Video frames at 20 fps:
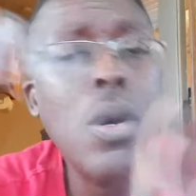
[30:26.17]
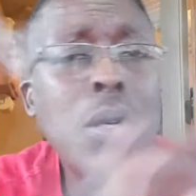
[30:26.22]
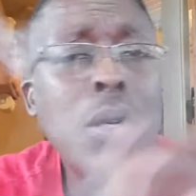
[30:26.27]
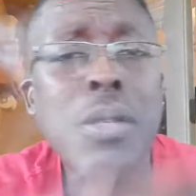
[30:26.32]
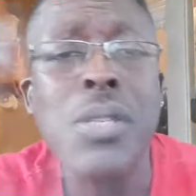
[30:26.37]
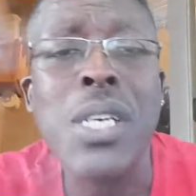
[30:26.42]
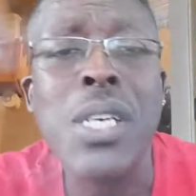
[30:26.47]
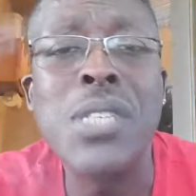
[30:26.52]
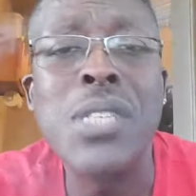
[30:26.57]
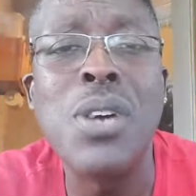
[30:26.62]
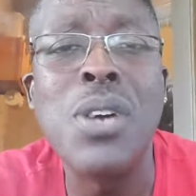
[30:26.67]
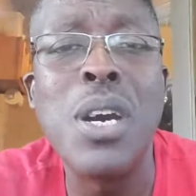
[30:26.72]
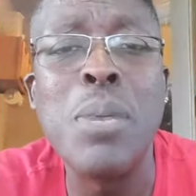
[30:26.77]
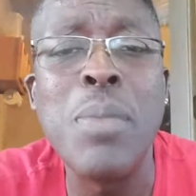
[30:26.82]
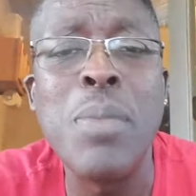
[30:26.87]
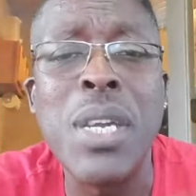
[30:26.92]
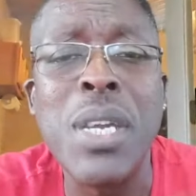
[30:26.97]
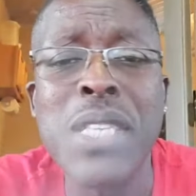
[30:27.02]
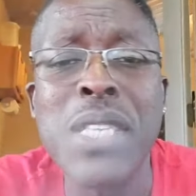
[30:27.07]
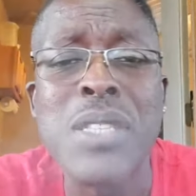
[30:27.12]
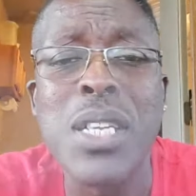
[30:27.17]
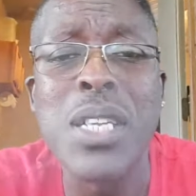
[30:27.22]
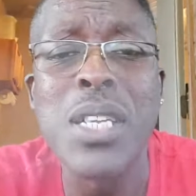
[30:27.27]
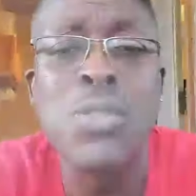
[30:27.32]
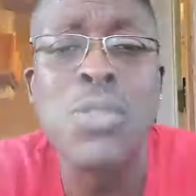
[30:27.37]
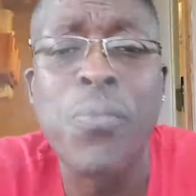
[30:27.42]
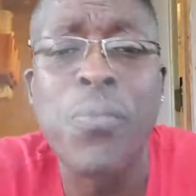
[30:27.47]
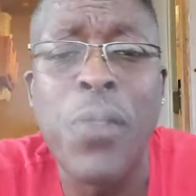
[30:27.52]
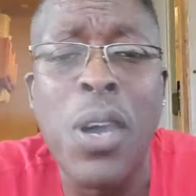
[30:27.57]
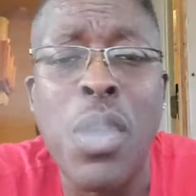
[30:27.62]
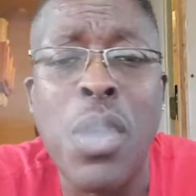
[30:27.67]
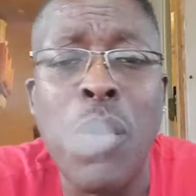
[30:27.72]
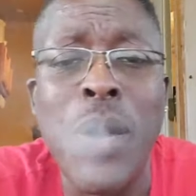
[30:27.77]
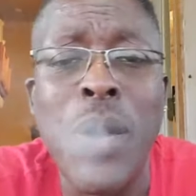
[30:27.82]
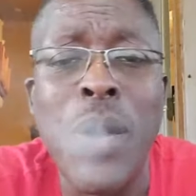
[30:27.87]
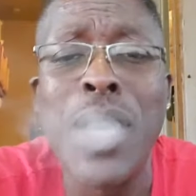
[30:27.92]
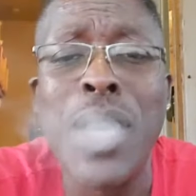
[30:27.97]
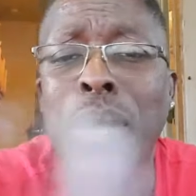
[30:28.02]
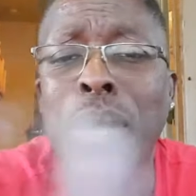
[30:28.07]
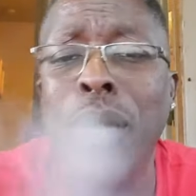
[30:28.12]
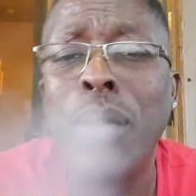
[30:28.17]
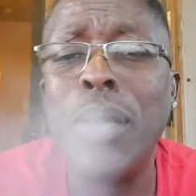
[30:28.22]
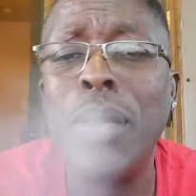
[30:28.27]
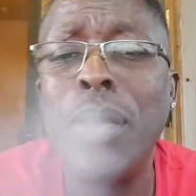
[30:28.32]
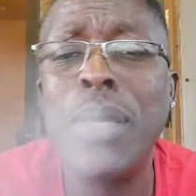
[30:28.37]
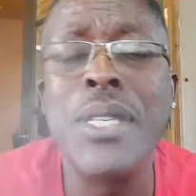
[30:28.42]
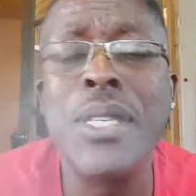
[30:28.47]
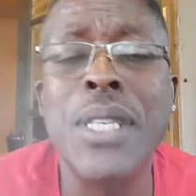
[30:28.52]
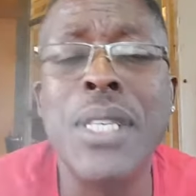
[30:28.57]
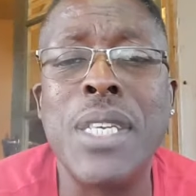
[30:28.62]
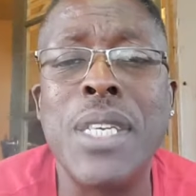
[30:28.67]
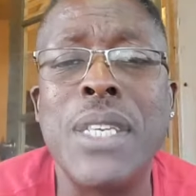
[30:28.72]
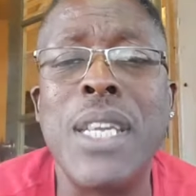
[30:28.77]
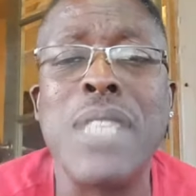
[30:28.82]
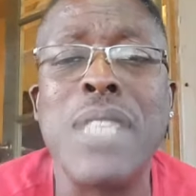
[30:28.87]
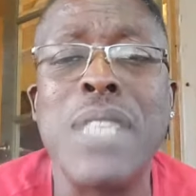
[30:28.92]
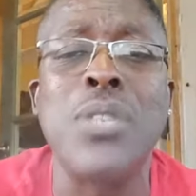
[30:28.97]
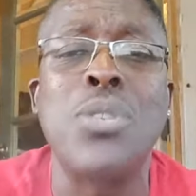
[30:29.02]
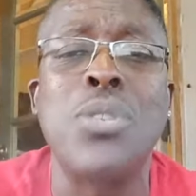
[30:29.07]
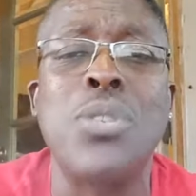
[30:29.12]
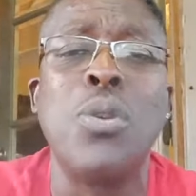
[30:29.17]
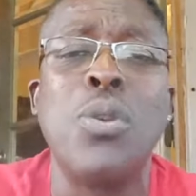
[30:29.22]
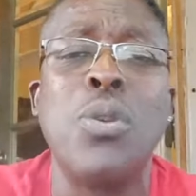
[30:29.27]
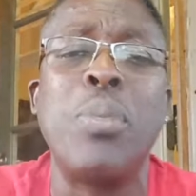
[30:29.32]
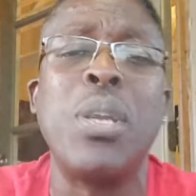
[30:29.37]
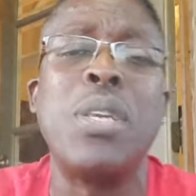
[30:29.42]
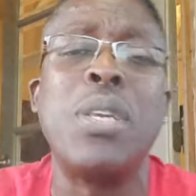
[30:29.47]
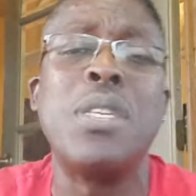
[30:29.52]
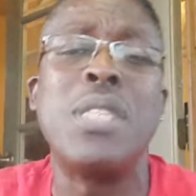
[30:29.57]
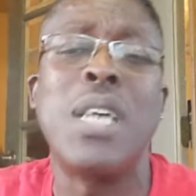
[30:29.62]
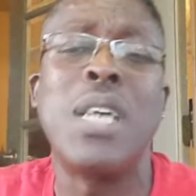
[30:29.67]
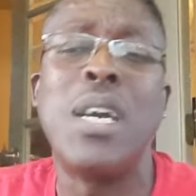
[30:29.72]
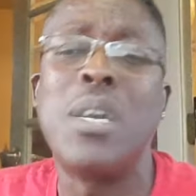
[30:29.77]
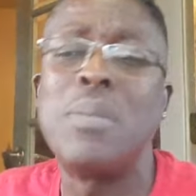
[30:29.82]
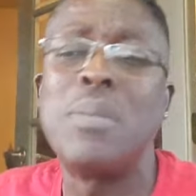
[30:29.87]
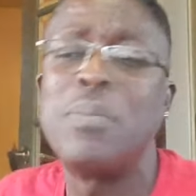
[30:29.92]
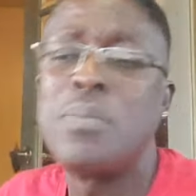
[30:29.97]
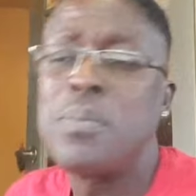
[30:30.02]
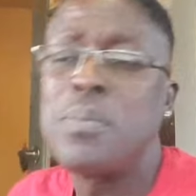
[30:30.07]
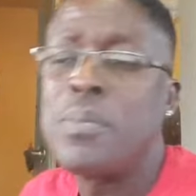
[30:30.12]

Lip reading: That's all right, man. That's not too far away. Shit, that's a short period of time.